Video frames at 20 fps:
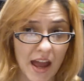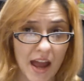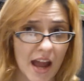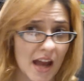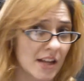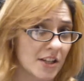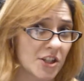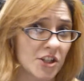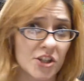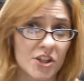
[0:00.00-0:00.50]

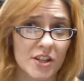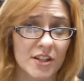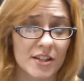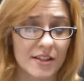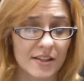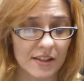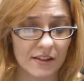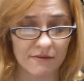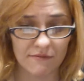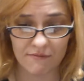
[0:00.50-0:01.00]
it's
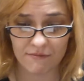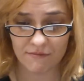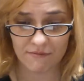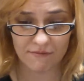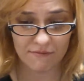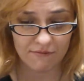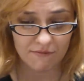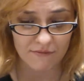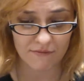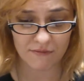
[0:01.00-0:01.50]
just
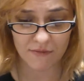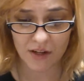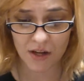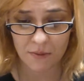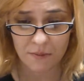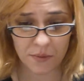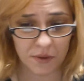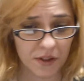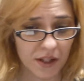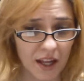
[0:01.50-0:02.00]

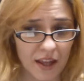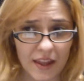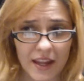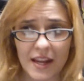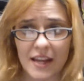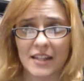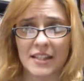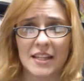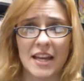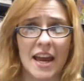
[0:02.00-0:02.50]
completely
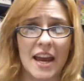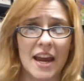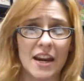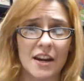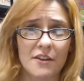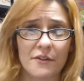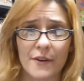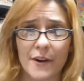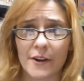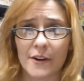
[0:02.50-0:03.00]

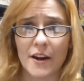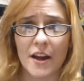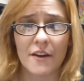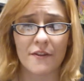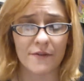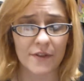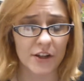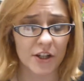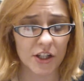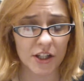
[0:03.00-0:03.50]
contained very
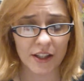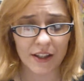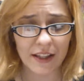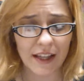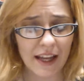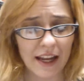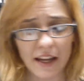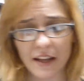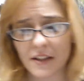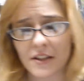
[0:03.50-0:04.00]

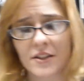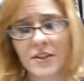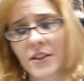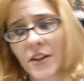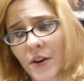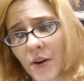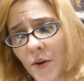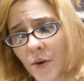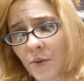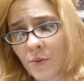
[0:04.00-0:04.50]
efficiently.
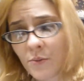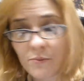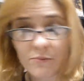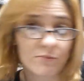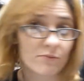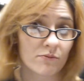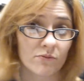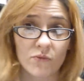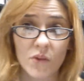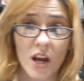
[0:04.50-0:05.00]
So,
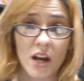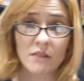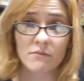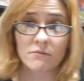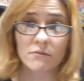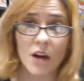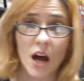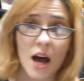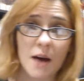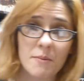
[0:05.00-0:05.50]
yeah,
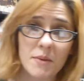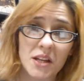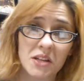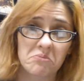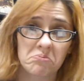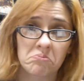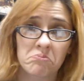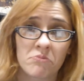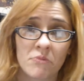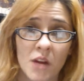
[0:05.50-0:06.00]

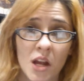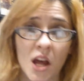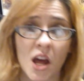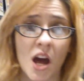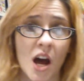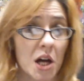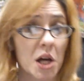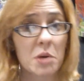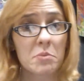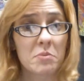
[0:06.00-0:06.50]

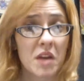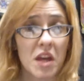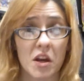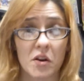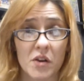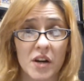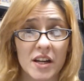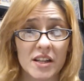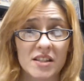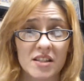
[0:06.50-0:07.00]
I'm
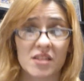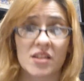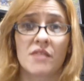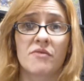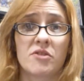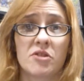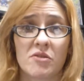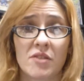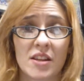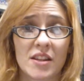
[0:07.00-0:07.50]
curious
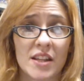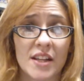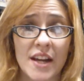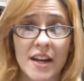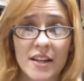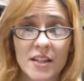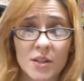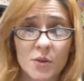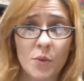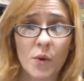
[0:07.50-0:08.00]
enough to read the
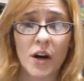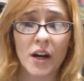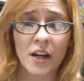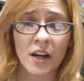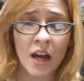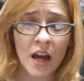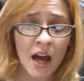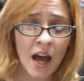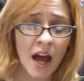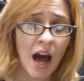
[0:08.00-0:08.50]
next
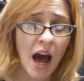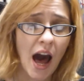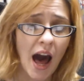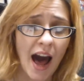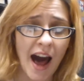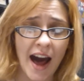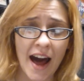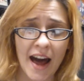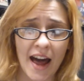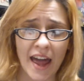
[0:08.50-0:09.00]
one.
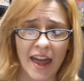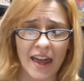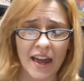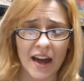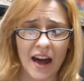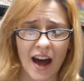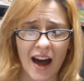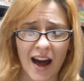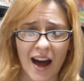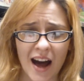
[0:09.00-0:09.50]

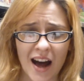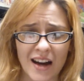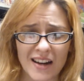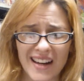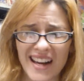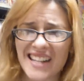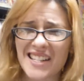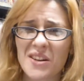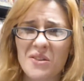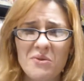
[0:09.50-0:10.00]

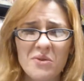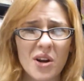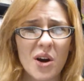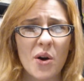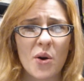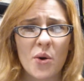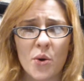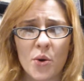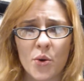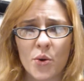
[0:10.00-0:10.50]
I don't
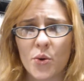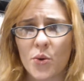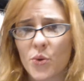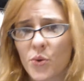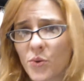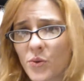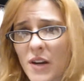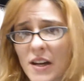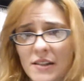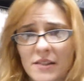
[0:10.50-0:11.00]
know
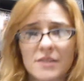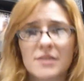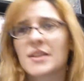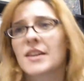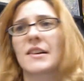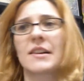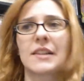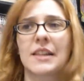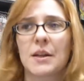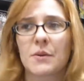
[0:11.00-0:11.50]
who
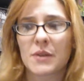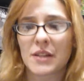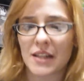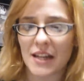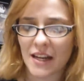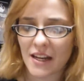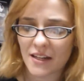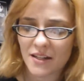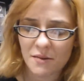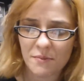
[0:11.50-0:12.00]
necessarily would
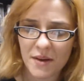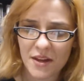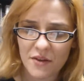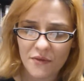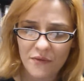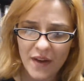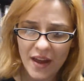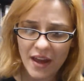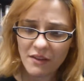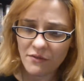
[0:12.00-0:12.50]
need to be the
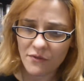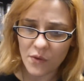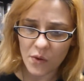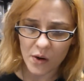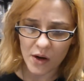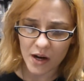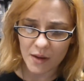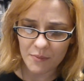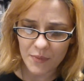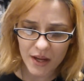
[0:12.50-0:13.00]
fan
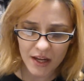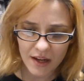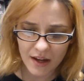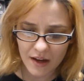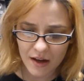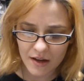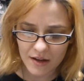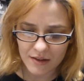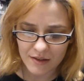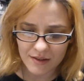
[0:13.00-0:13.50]
for it,
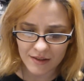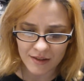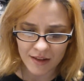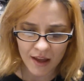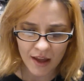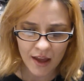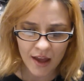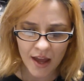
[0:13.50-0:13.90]
because